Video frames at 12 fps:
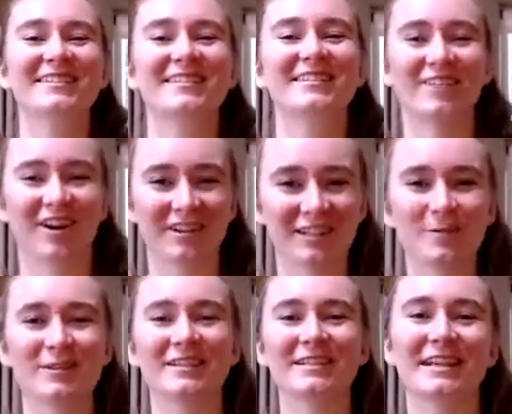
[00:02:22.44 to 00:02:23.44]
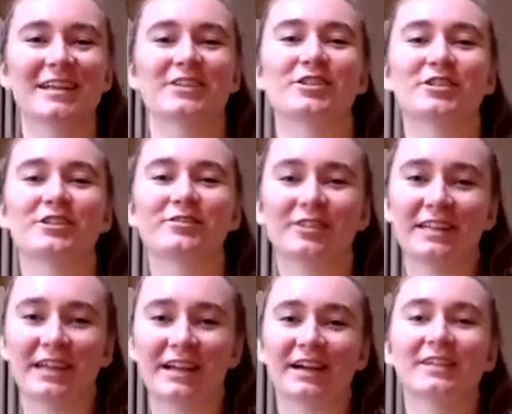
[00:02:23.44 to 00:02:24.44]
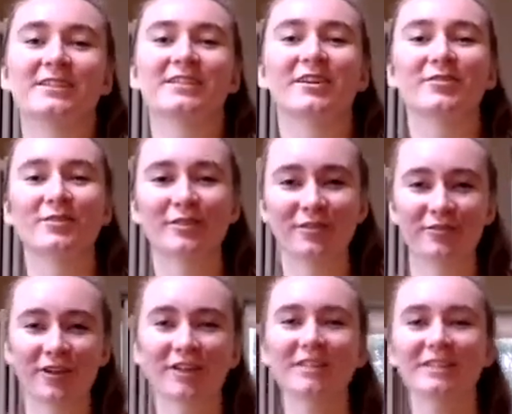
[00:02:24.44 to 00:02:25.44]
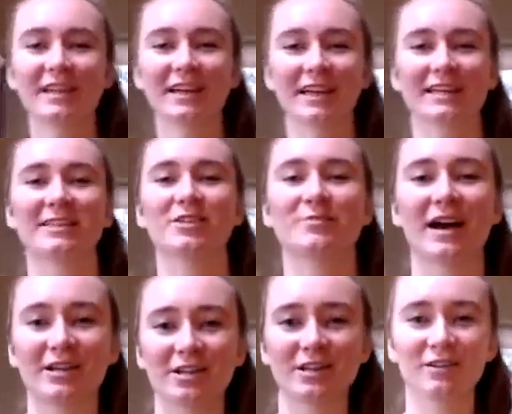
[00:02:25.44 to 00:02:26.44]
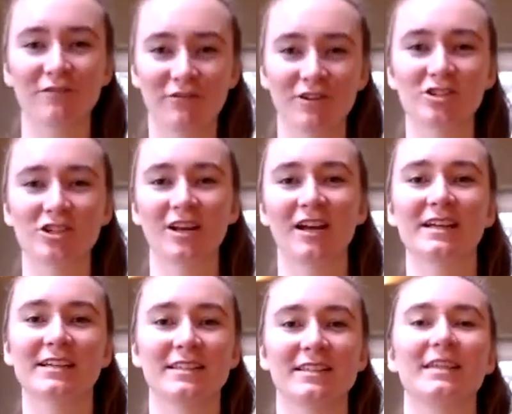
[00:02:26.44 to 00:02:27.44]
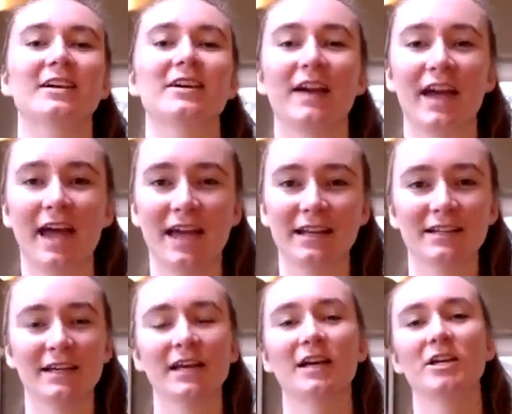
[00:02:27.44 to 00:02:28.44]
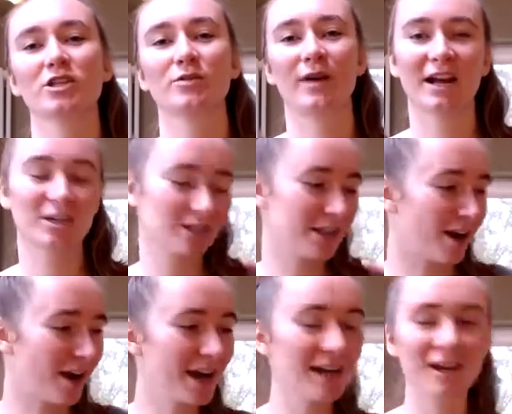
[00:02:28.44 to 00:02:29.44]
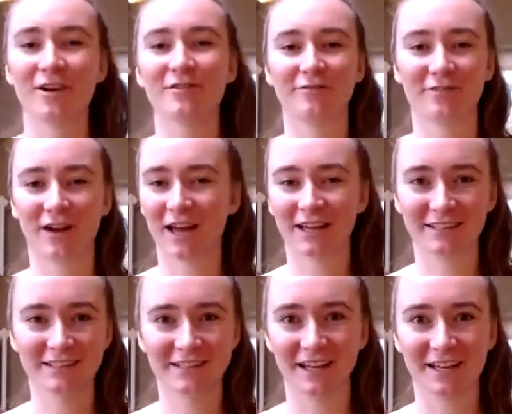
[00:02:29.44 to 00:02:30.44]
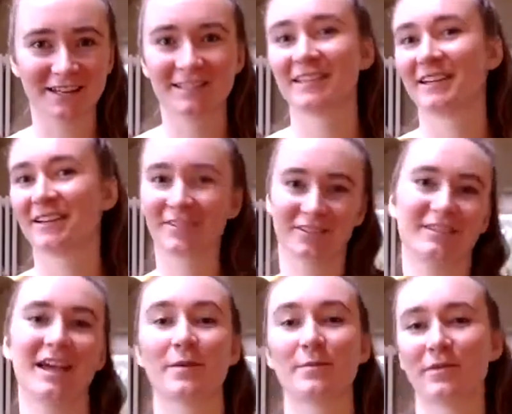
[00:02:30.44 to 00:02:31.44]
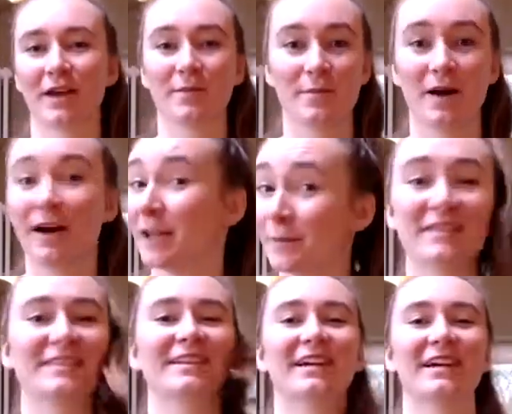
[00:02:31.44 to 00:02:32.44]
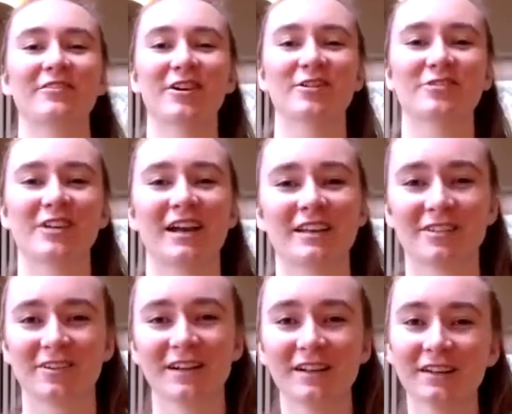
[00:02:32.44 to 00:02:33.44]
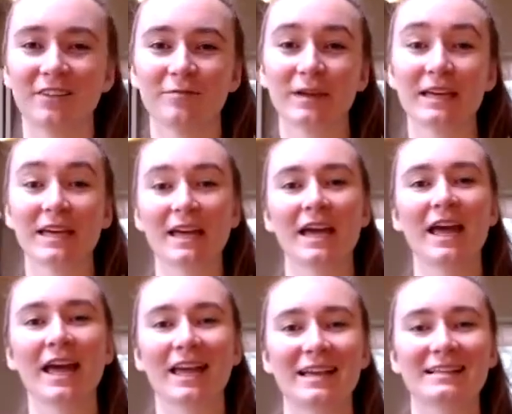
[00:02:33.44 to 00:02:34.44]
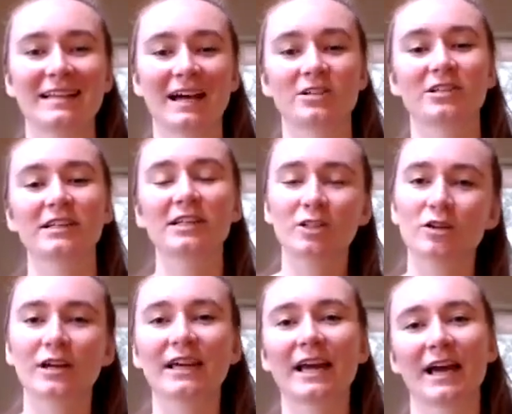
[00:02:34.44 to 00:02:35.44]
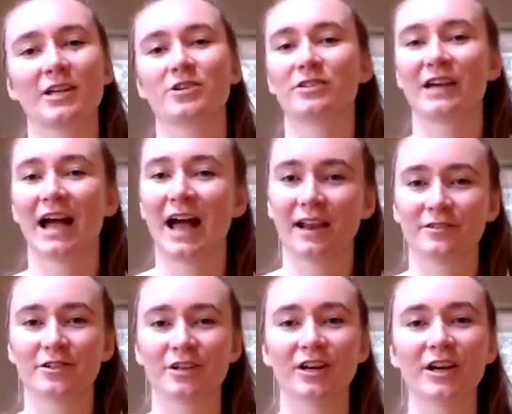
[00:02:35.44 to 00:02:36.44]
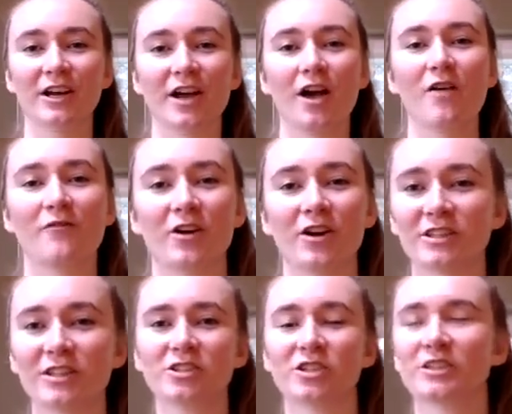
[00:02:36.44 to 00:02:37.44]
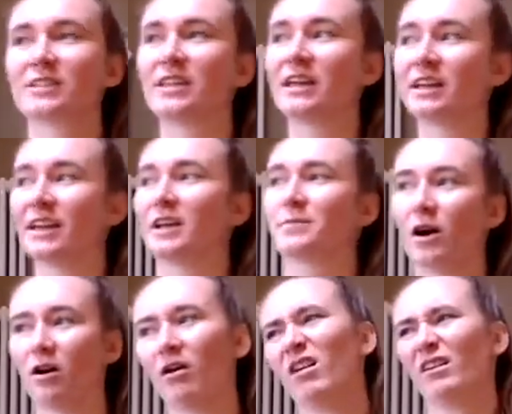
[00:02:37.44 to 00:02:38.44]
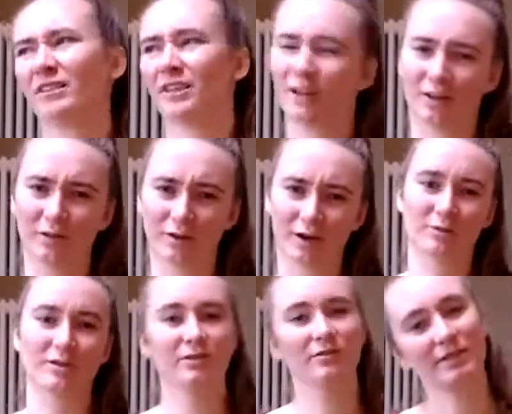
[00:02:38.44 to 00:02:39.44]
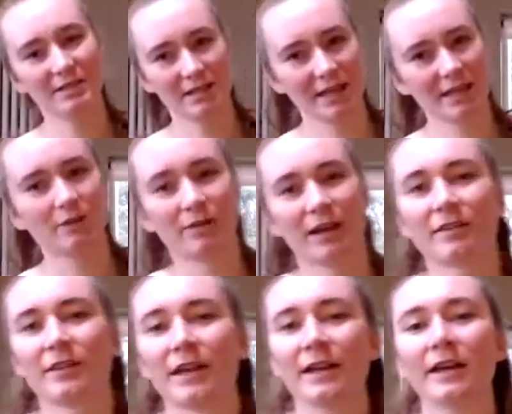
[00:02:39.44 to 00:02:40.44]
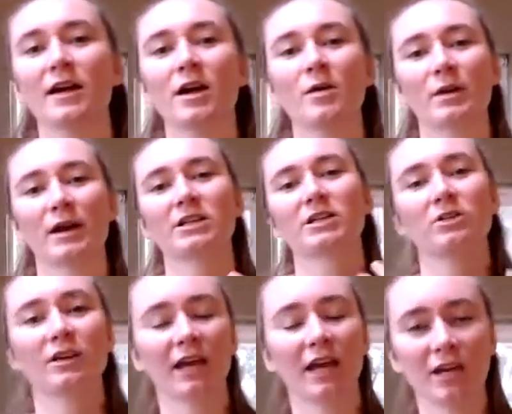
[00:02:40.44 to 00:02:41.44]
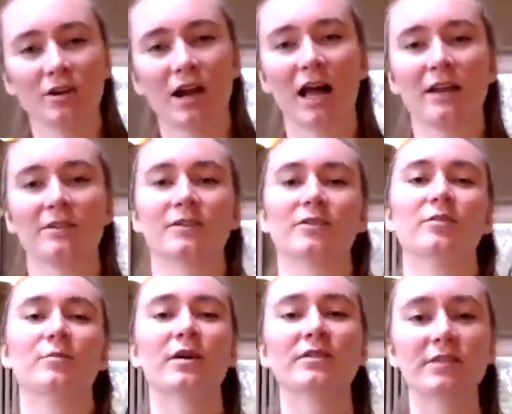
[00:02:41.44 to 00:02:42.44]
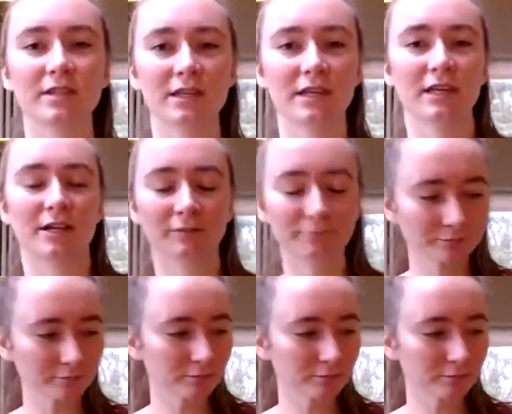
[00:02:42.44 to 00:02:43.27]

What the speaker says: Starting with intentions for the year. So the first thing is to actually visualize the year ahead. So actually I love, and this is another tip that my amazing life coach Alice Dartnell gave me, is actually looking at your calendar versus just thinking about, oh, I want to do this thing or that thing, but actually looking at your calendar, the months in the year,